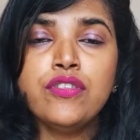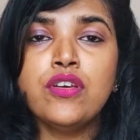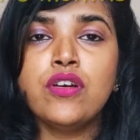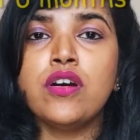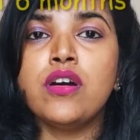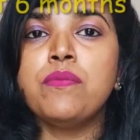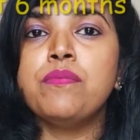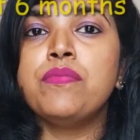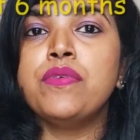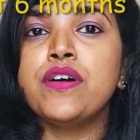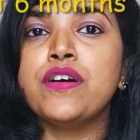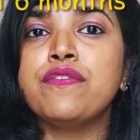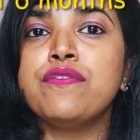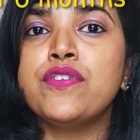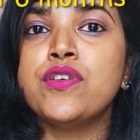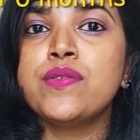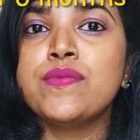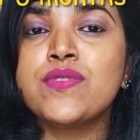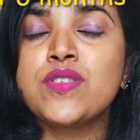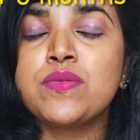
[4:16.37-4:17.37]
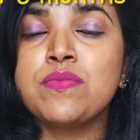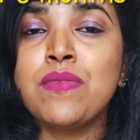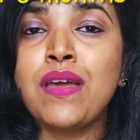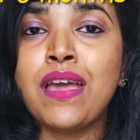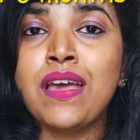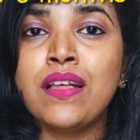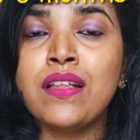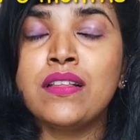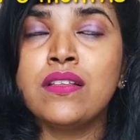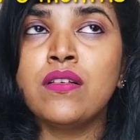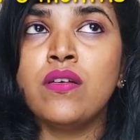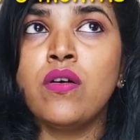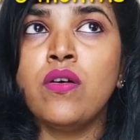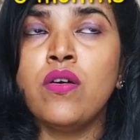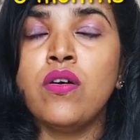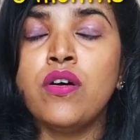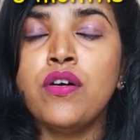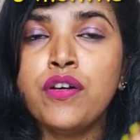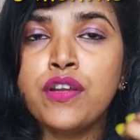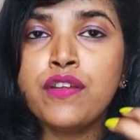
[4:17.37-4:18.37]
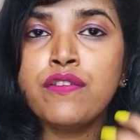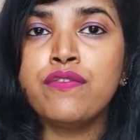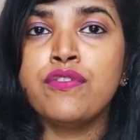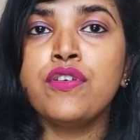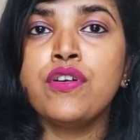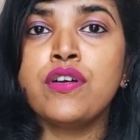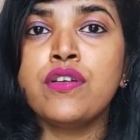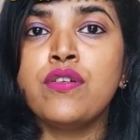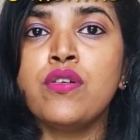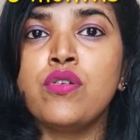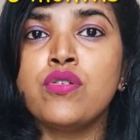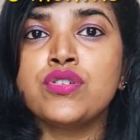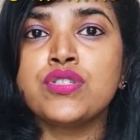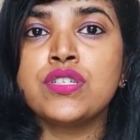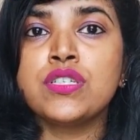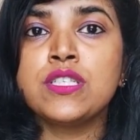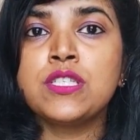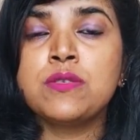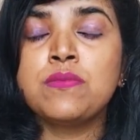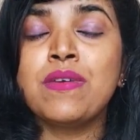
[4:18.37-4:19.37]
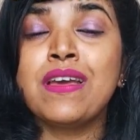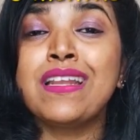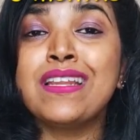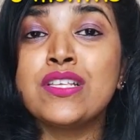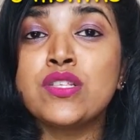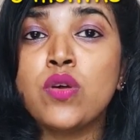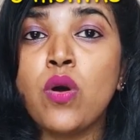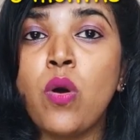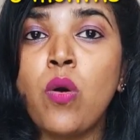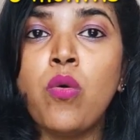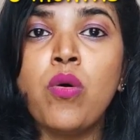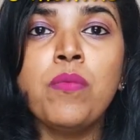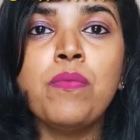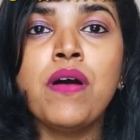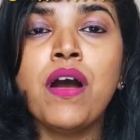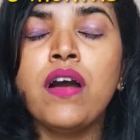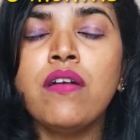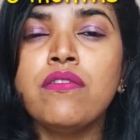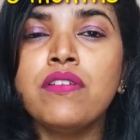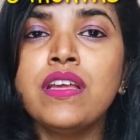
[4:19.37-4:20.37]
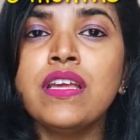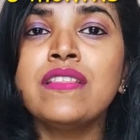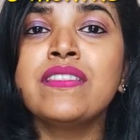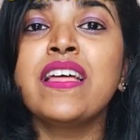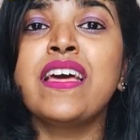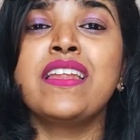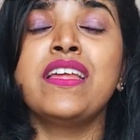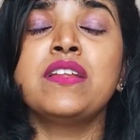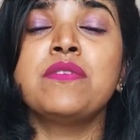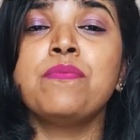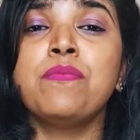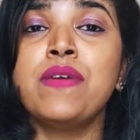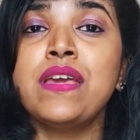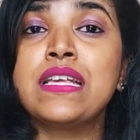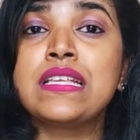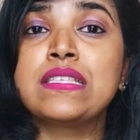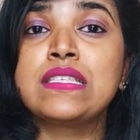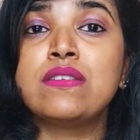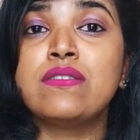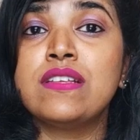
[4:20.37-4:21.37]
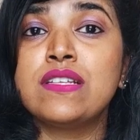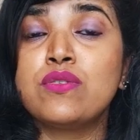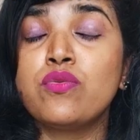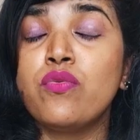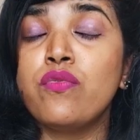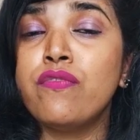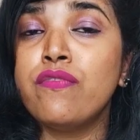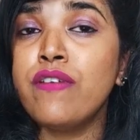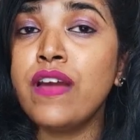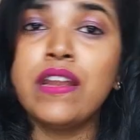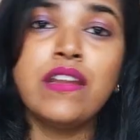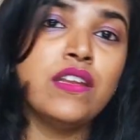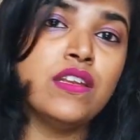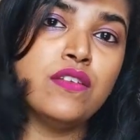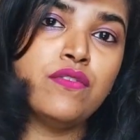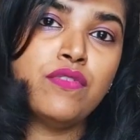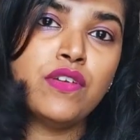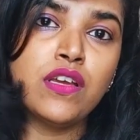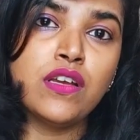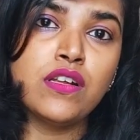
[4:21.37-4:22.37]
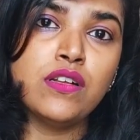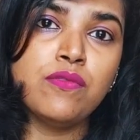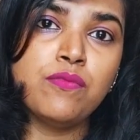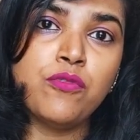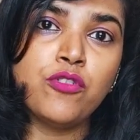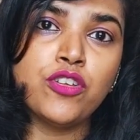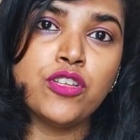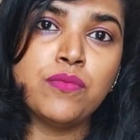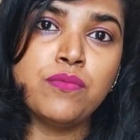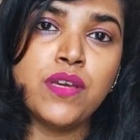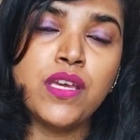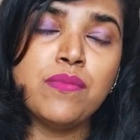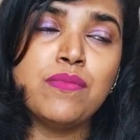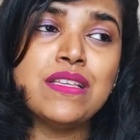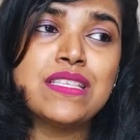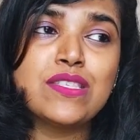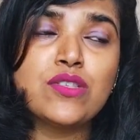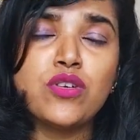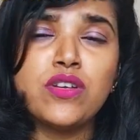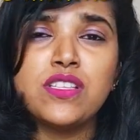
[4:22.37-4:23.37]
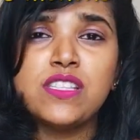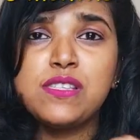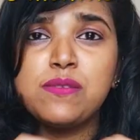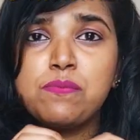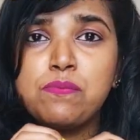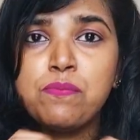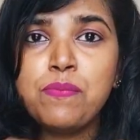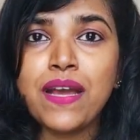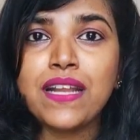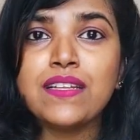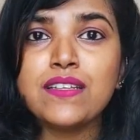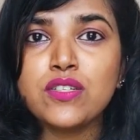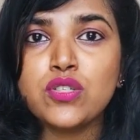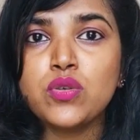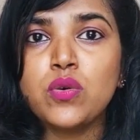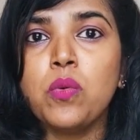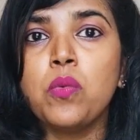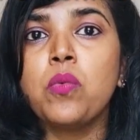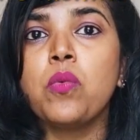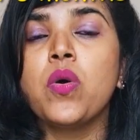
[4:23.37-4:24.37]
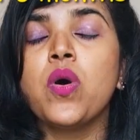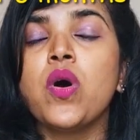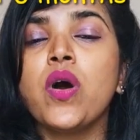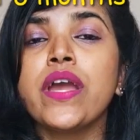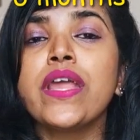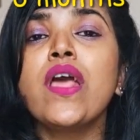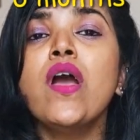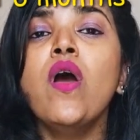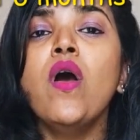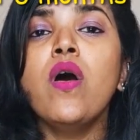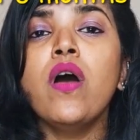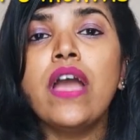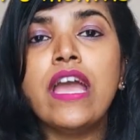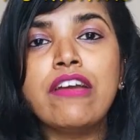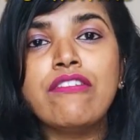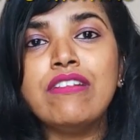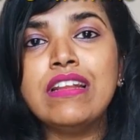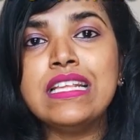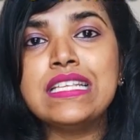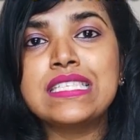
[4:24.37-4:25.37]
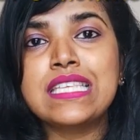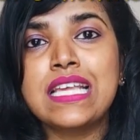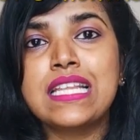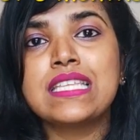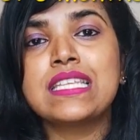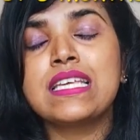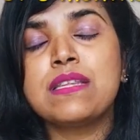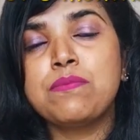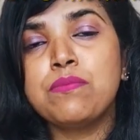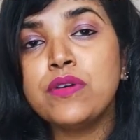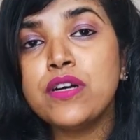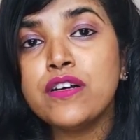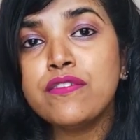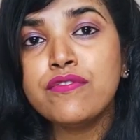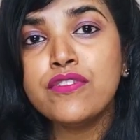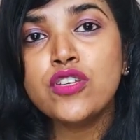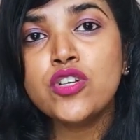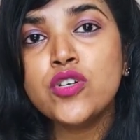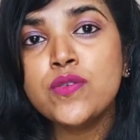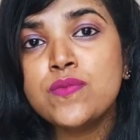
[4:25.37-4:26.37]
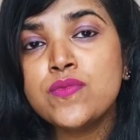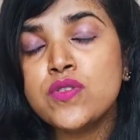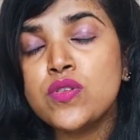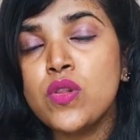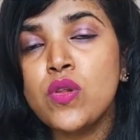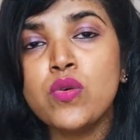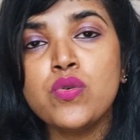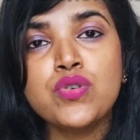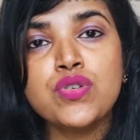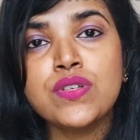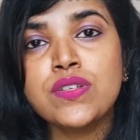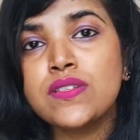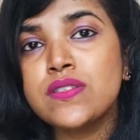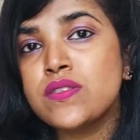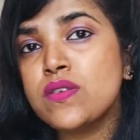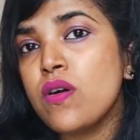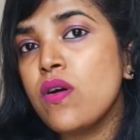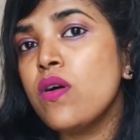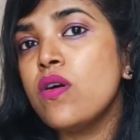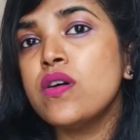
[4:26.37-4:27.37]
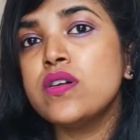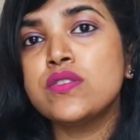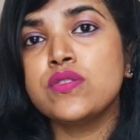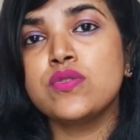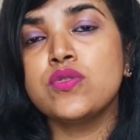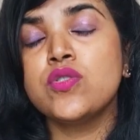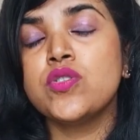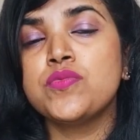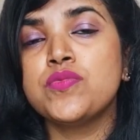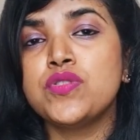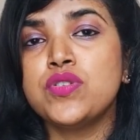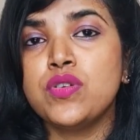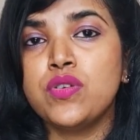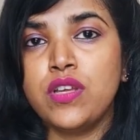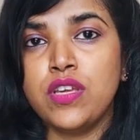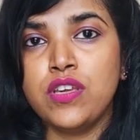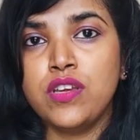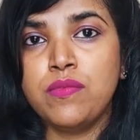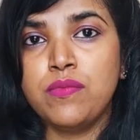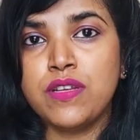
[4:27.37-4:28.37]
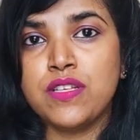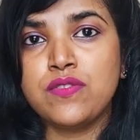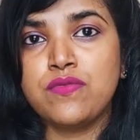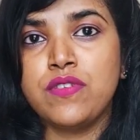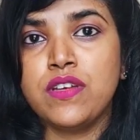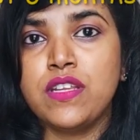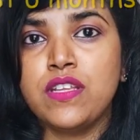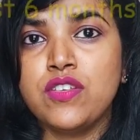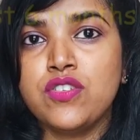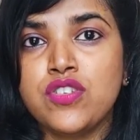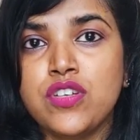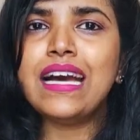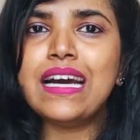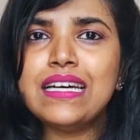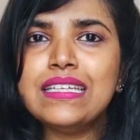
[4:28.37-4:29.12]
If your perfume smell or if your lotion smell is overpowering, then it makes it very difficult for the baby. So it's better to avoid heavily scented perfumes, lotions, or soaps during your breastfeeding journey.